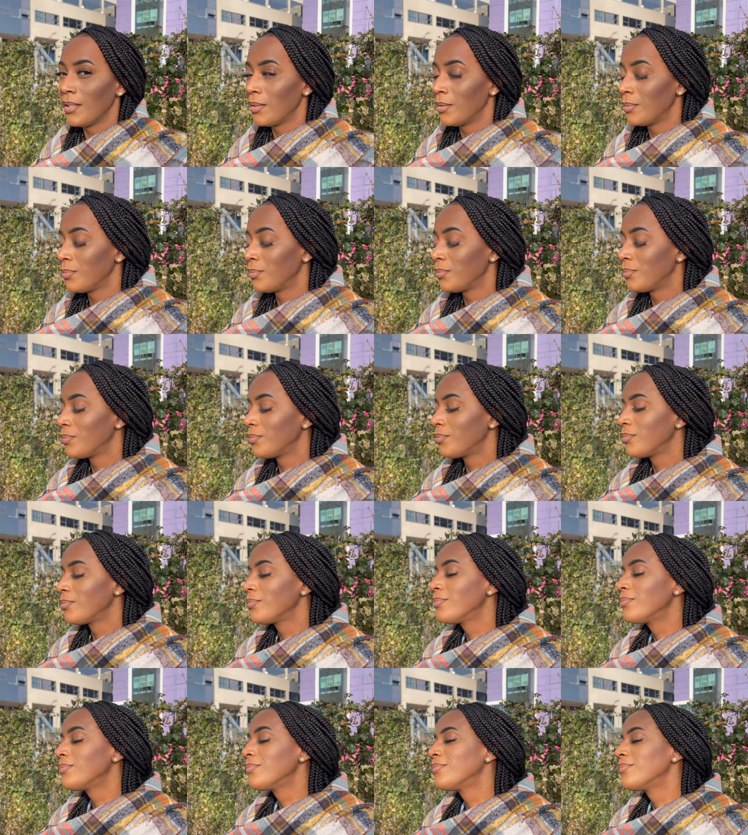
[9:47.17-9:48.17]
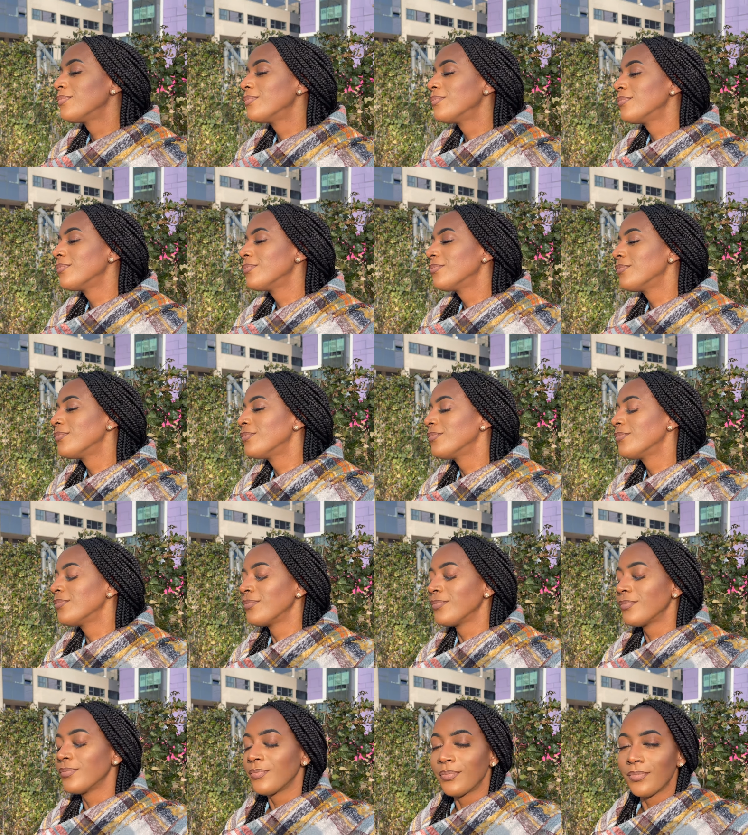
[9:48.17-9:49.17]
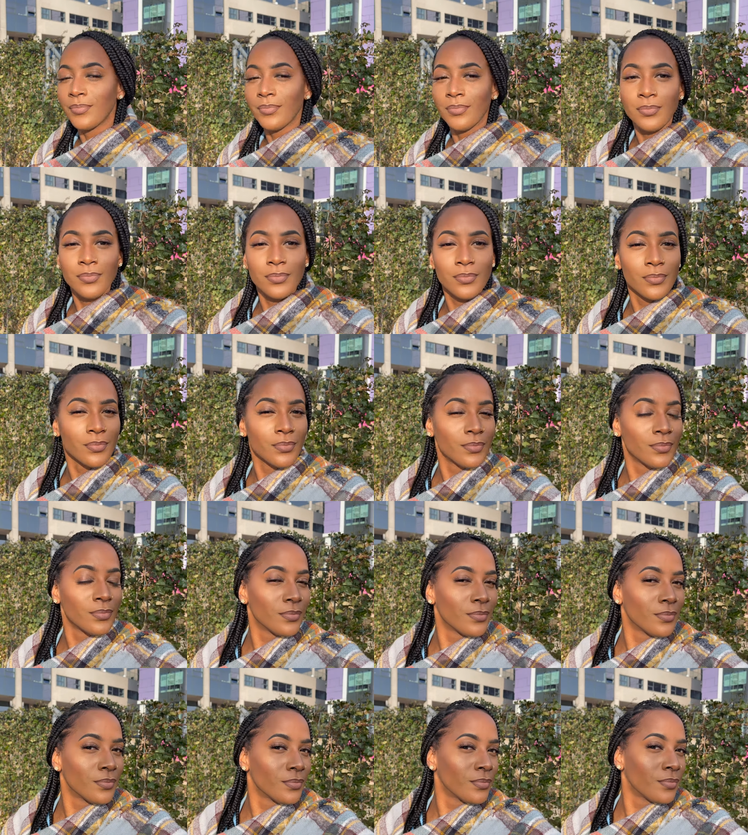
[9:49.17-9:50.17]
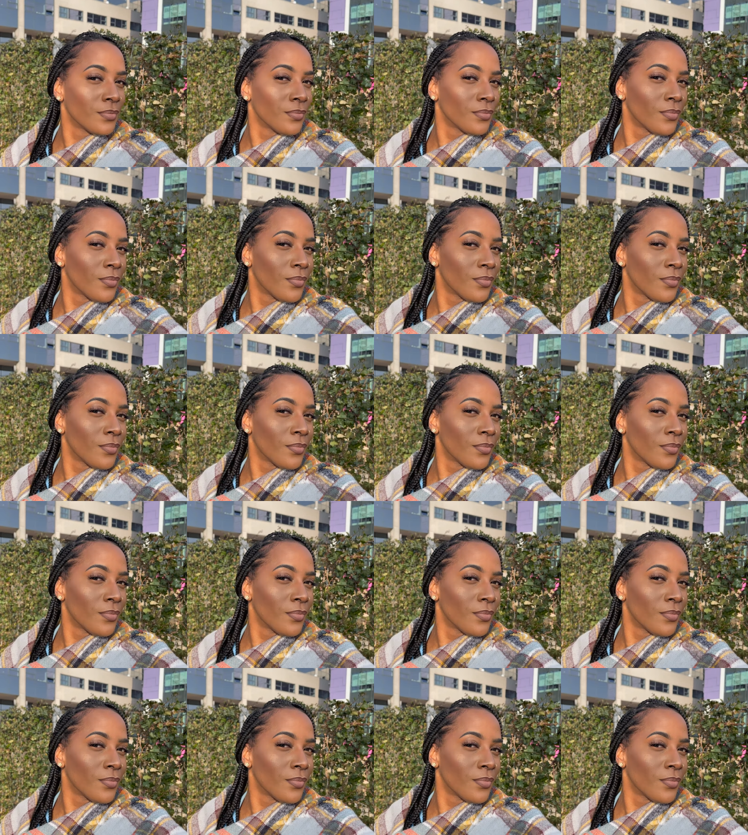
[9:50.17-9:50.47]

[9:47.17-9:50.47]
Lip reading: [no speech]